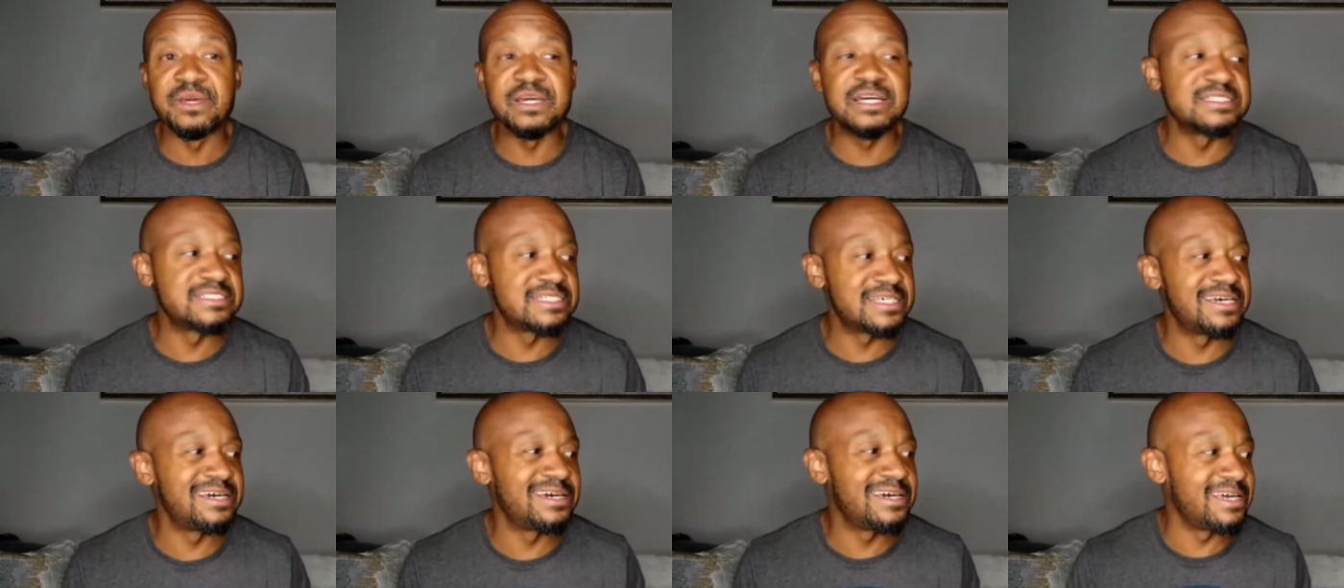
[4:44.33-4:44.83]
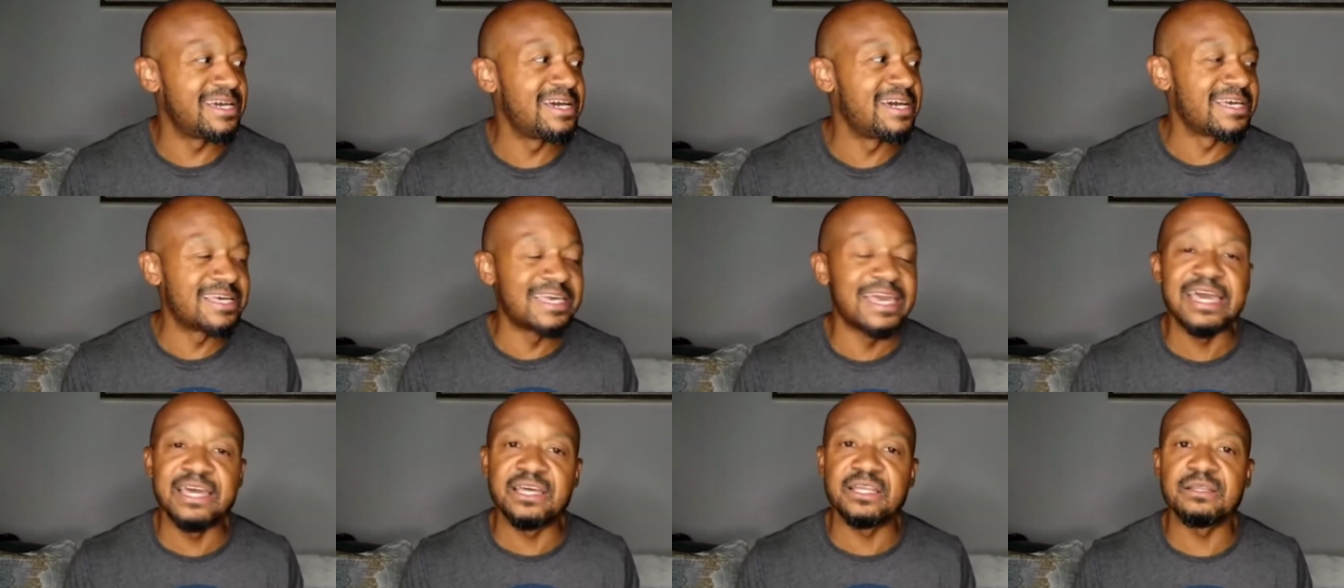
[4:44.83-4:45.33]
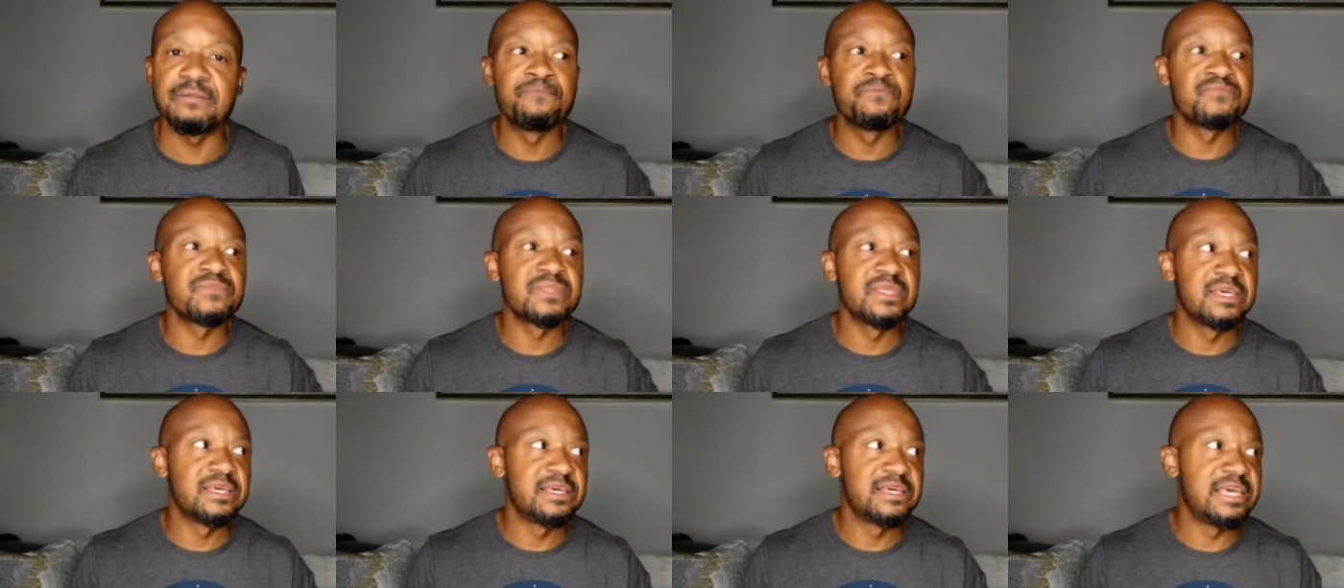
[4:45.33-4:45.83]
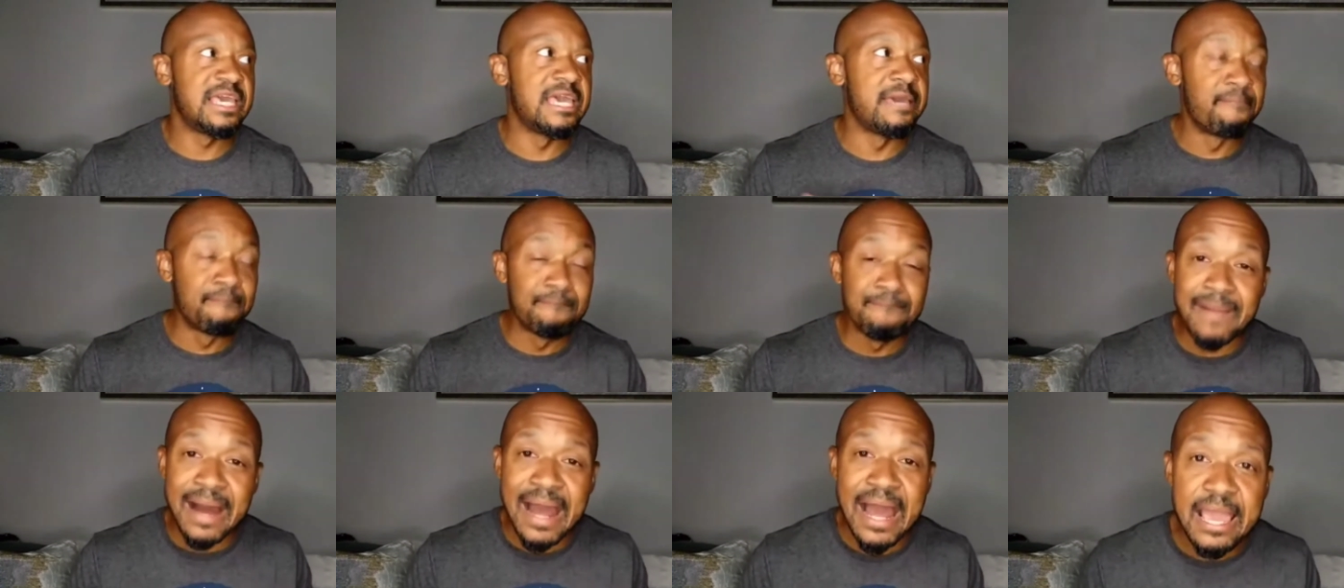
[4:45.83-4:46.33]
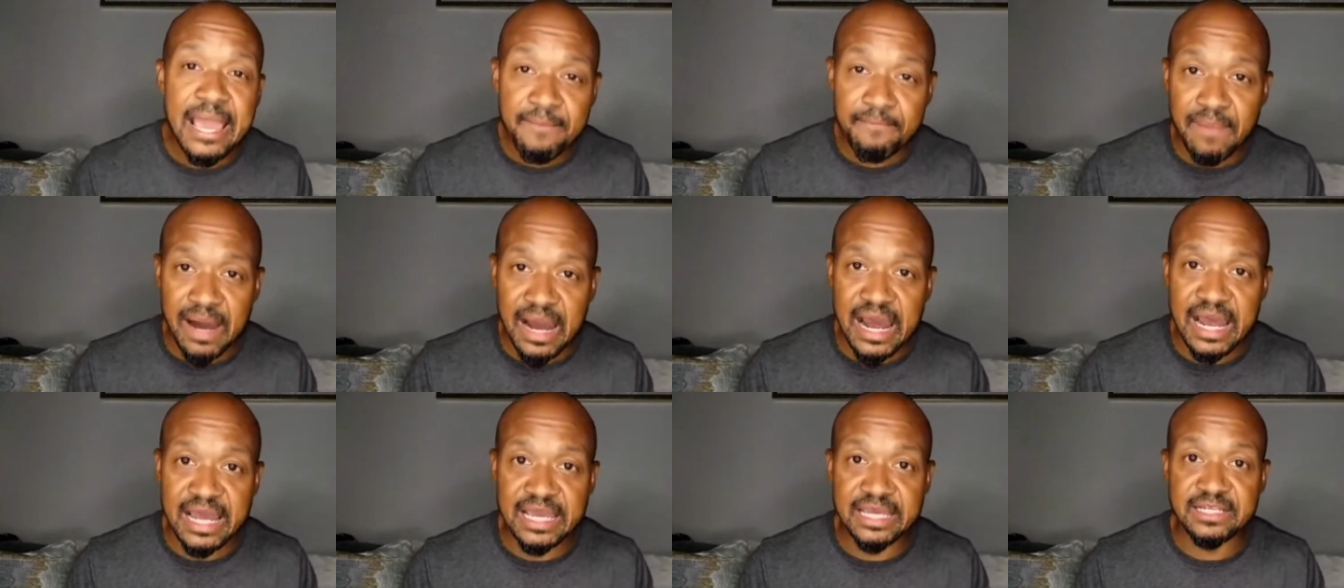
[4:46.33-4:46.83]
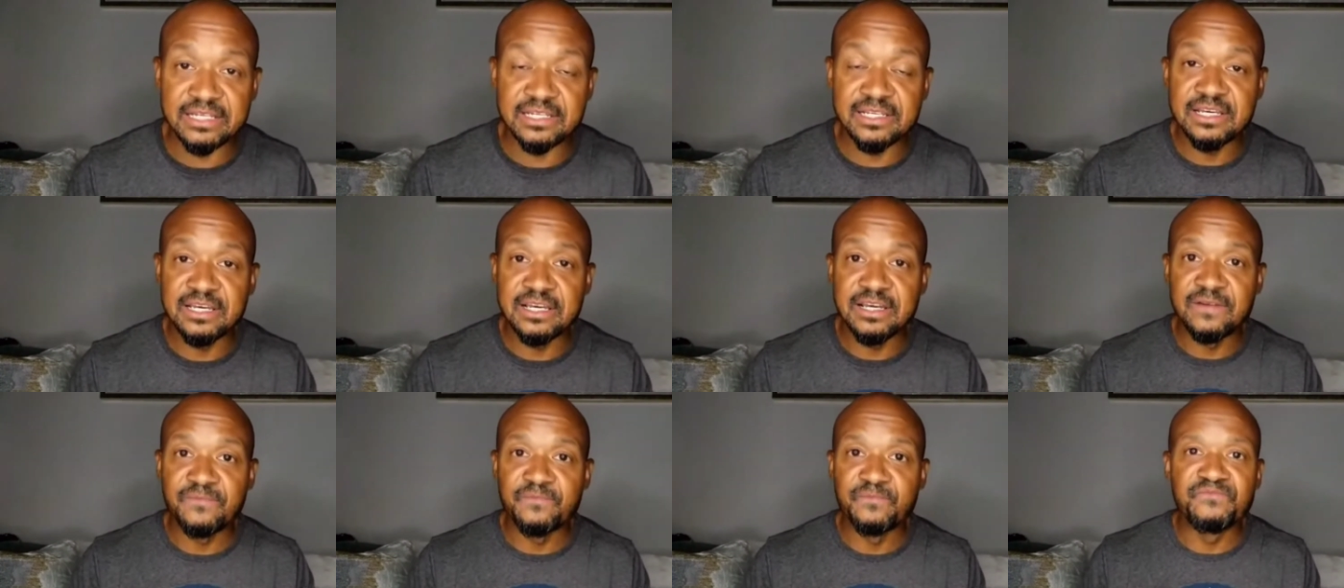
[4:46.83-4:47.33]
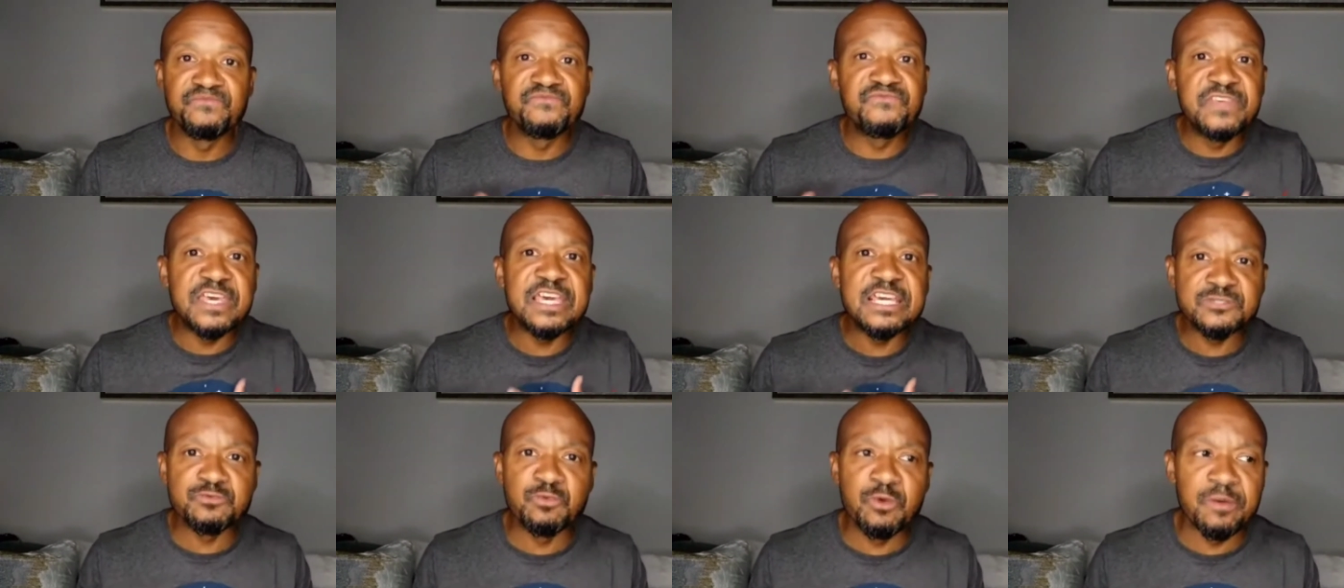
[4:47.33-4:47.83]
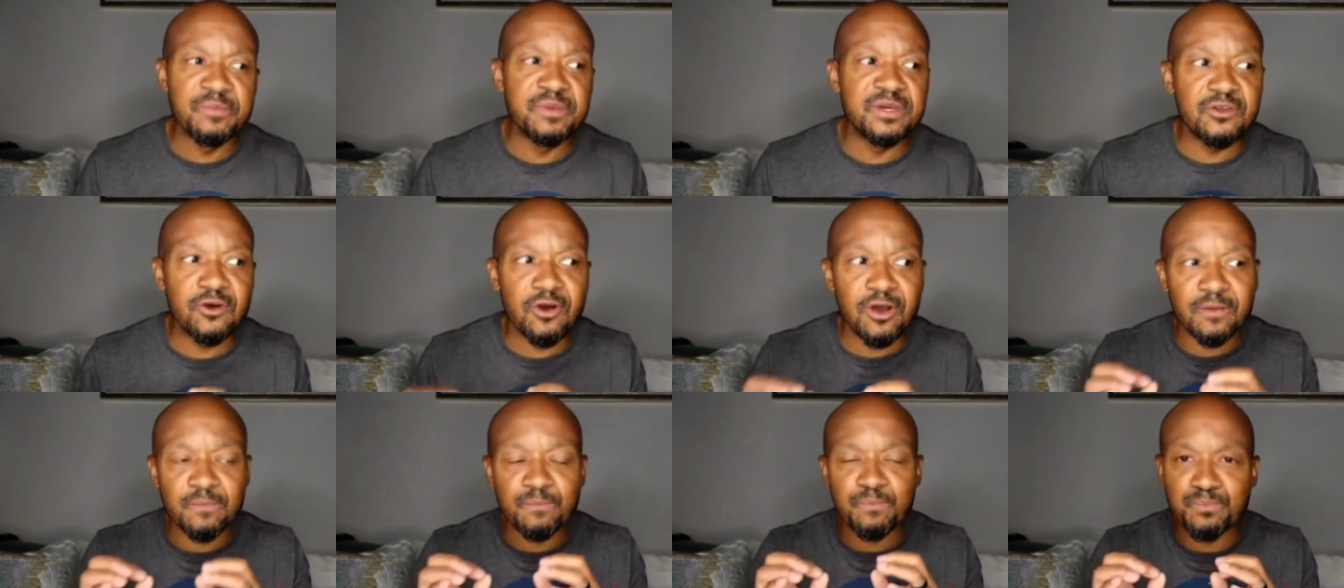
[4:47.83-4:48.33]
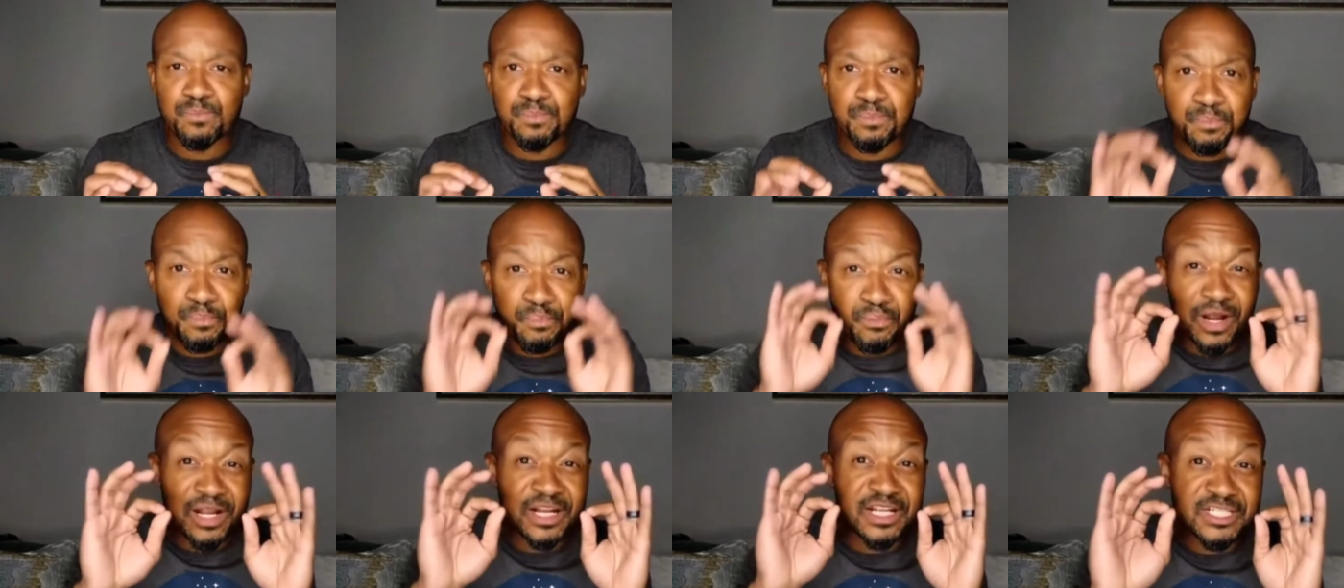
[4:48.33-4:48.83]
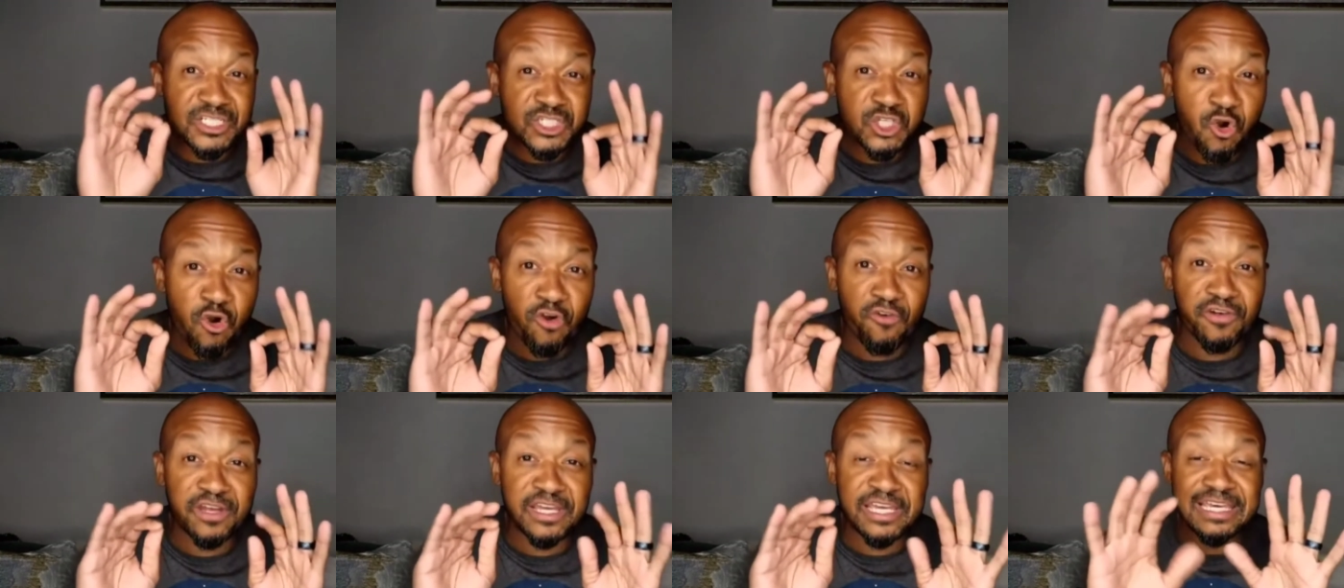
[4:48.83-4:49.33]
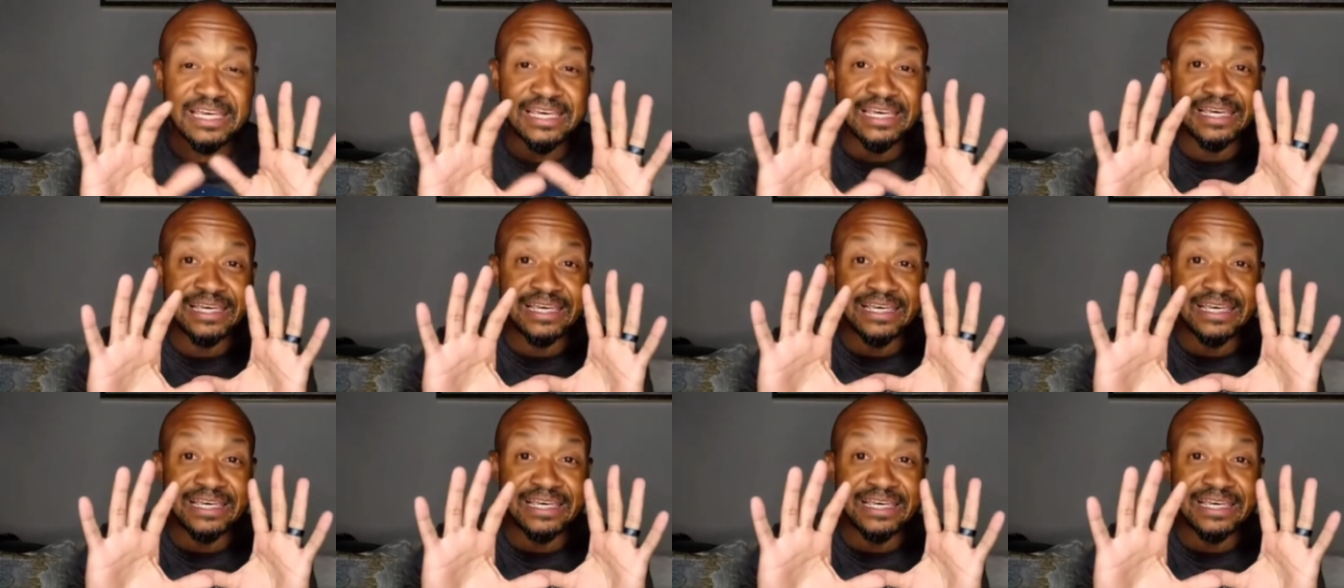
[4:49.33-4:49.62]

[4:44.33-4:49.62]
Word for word: Because again, in my mind, these women are predatory